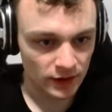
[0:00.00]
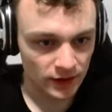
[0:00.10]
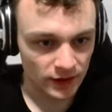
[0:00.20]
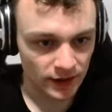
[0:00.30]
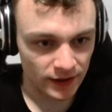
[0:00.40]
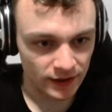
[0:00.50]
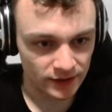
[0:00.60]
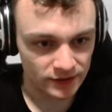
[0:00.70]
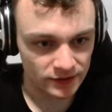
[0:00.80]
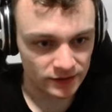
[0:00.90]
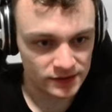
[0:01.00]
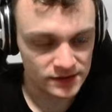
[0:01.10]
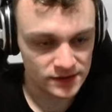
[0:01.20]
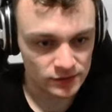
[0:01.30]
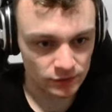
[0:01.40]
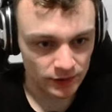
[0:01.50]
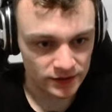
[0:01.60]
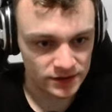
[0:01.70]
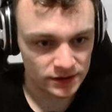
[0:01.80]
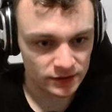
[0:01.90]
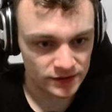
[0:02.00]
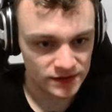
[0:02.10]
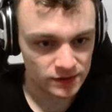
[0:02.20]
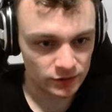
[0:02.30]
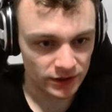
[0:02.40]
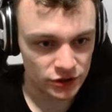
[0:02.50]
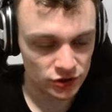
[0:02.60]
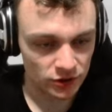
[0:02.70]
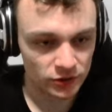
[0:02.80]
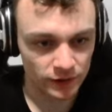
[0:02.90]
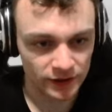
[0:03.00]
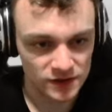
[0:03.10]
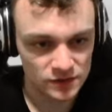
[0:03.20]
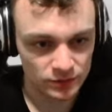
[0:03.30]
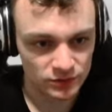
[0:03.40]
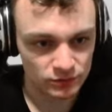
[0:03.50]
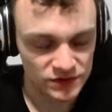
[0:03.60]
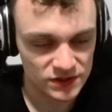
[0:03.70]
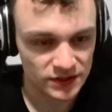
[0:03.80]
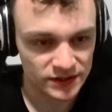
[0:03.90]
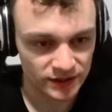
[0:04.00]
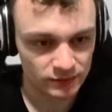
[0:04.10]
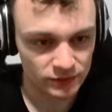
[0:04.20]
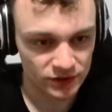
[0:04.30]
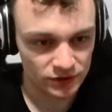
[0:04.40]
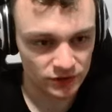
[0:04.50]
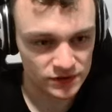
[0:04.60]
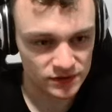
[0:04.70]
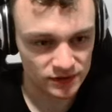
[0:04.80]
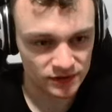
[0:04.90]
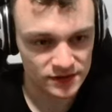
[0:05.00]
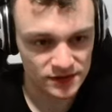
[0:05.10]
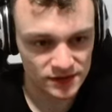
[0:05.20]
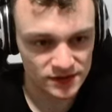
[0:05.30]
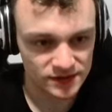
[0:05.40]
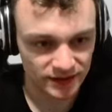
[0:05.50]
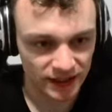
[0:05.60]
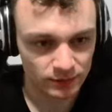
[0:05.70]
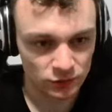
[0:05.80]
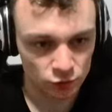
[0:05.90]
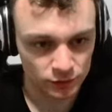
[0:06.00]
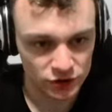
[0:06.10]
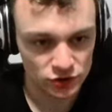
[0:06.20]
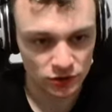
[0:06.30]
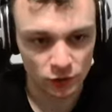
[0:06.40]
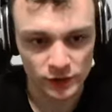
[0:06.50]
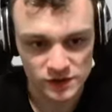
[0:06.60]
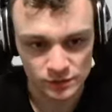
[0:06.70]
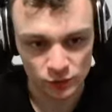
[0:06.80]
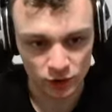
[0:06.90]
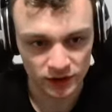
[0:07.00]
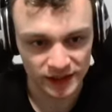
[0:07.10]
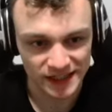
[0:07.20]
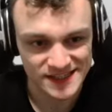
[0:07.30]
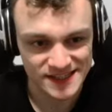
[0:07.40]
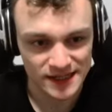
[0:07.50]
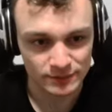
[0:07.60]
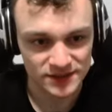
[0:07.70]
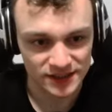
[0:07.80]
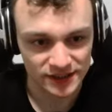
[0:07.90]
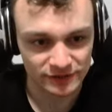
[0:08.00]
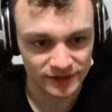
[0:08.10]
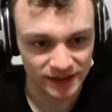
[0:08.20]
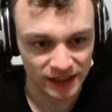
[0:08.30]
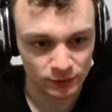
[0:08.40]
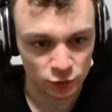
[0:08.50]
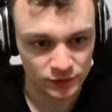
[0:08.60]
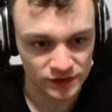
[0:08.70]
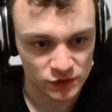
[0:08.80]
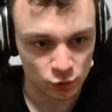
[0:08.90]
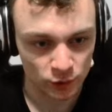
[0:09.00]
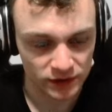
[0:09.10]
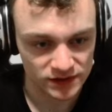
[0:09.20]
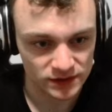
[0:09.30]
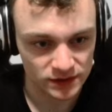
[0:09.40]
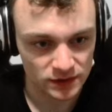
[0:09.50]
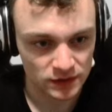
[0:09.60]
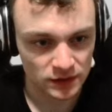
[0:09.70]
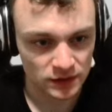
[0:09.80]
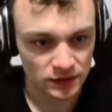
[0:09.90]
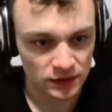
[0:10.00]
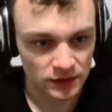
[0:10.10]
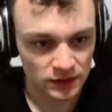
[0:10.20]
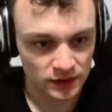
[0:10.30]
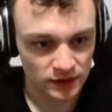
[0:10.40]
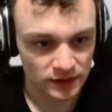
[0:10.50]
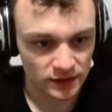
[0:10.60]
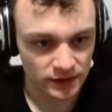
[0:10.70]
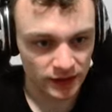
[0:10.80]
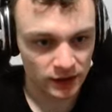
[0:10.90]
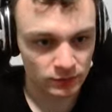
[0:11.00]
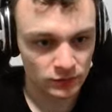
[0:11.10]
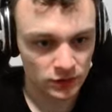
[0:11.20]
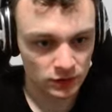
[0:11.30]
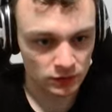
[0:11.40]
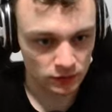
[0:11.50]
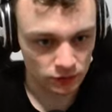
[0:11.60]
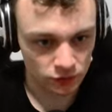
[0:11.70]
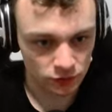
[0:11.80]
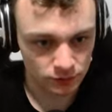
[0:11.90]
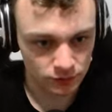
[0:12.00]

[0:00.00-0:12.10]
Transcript: And this right here, the simulation ongoing, is a bit misleading because this is the game loop. It should always be 1, except if the game loop is quit. Game loop.